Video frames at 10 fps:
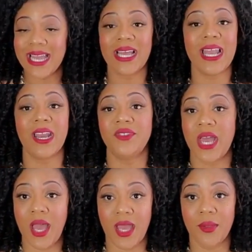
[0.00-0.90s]
take a lot of
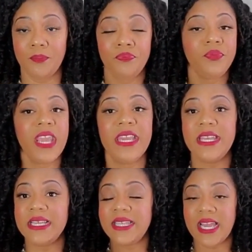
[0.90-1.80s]
time it
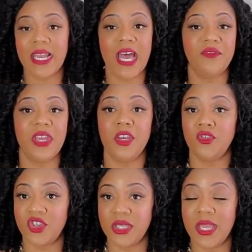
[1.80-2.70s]
does take a lot of
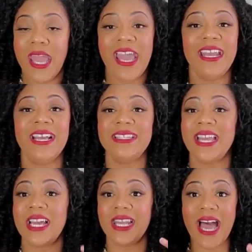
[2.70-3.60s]
energy. It does
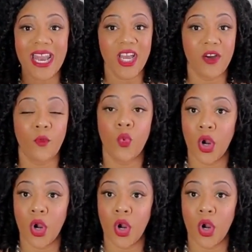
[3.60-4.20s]
take a lot of